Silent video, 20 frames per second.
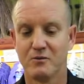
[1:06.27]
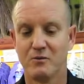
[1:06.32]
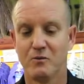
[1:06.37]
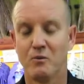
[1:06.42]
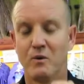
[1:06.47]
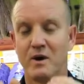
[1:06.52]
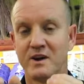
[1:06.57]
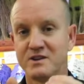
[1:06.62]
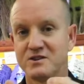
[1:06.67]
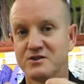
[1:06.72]

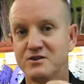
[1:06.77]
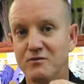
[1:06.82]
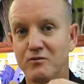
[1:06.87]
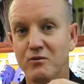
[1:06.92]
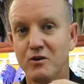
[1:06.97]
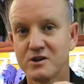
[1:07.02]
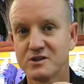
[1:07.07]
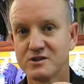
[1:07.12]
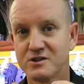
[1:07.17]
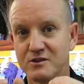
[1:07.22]
Once you've
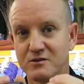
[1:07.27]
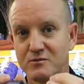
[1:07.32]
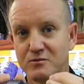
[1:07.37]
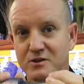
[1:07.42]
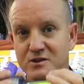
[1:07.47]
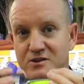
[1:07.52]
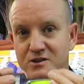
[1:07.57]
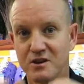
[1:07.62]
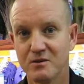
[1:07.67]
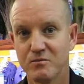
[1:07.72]
washed it
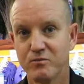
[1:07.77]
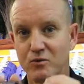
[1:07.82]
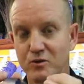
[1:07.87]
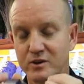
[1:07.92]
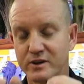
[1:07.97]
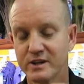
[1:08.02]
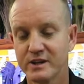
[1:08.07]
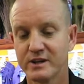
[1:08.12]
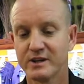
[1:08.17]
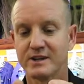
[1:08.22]
with soap
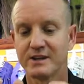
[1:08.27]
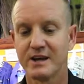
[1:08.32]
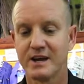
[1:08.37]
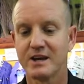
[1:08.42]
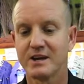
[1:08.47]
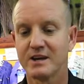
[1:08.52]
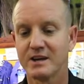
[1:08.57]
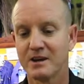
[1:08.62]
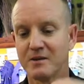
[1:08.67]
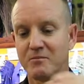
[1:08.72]
water,
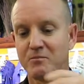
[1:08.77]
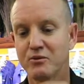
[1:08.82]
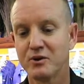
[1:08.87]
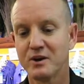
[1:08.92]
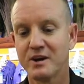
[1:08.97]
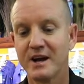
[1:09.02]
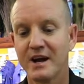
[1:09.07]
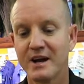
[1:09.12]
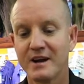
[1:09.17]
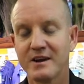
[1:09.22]
take it and put
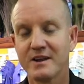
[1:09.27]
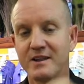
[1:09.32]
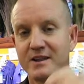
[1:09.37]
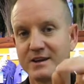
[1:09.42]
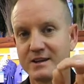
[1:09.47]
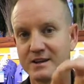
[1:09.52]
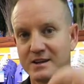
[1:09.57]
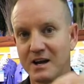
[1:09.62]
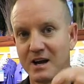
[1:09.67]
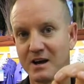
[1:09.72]
it under
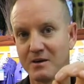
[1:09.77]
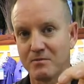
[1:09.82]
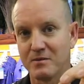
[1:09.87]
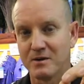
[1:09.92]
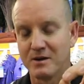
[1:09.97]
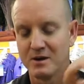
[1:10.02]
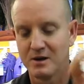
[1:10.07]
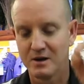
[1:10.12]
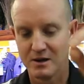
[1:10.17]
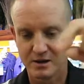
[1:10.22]
the tap.
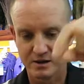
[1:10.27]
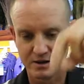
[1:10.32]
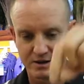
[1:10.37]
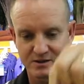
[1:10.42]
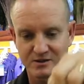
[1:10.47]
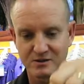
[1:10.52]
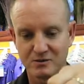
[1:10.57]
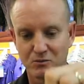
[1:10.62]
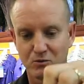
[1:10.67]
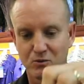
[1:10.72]

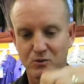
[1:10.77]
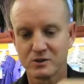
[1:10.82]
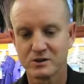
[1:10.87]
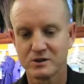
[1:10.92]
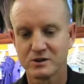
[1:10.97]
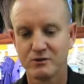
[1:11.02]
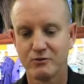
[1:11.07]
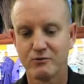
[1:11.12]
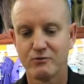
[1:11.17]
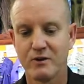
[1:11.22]
Let the
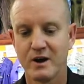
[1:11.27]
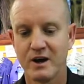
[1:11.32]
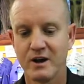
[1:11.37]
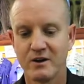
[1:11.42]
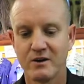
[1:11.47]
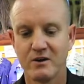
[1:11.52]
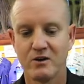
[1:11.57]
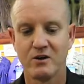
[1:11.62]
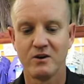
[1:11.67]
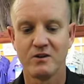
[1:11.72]
water
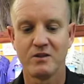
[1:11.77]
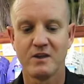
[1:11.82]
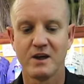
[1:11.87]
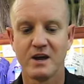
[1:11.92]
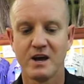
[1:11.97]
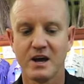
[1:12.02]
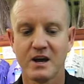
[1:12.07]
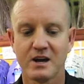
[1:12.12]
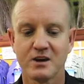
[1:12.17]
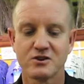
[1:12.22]
run on
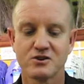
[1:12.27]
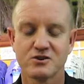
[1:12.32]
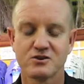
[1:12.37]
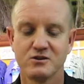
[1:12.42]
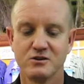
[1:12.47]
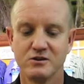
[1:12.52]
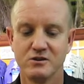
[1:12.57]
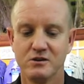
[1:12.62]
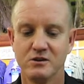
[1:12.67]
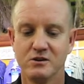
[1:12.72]
the
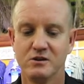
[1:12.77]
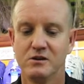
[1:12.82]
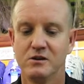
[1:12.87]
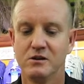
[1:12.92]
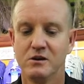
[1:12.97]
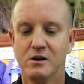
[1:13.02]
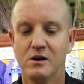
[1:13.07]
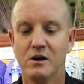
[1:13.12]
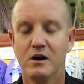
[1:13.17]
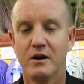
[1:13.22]
actual
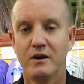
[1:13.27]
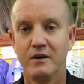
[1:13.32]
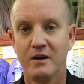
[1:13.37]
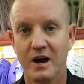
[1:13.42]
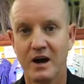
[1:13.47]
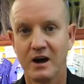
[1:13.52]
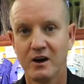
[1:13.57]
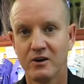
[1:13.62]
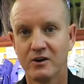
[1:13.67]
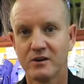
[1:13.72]

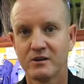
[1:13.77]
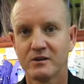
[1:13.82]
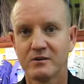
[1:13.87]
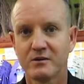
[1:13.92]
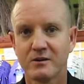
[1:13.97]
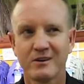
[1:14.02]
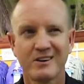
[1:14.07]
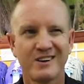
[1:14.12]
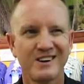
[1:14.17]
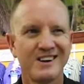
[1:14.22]
nylon,
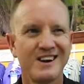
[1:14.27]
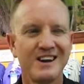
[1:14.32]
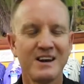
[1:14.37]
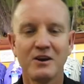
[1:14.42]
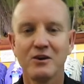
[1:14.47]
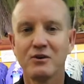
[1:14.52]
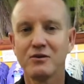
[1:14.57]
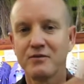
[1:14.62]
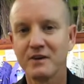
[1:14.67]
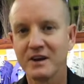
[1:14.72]

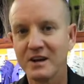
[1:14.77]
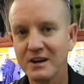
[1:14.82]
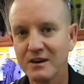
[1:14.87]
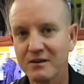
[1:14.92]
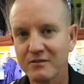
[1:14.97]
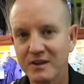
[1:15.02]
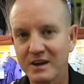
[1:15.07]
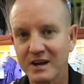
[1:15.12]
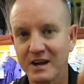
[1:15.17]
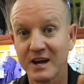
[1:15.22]
cleaning off any
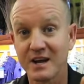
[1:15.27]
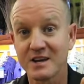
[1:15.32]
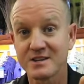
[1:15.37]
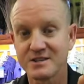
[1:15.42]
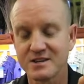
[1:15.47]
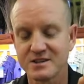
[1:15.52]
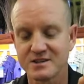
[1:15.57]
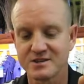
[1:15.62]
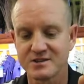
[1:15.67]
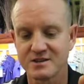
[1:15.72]
of the
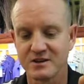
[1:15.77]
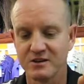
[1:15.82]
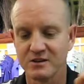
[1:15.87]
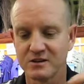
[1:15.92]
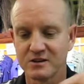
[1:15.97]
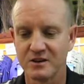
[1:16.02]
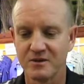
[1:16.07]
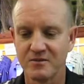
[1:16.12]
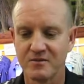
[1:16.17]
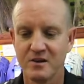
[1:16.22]
excess salt.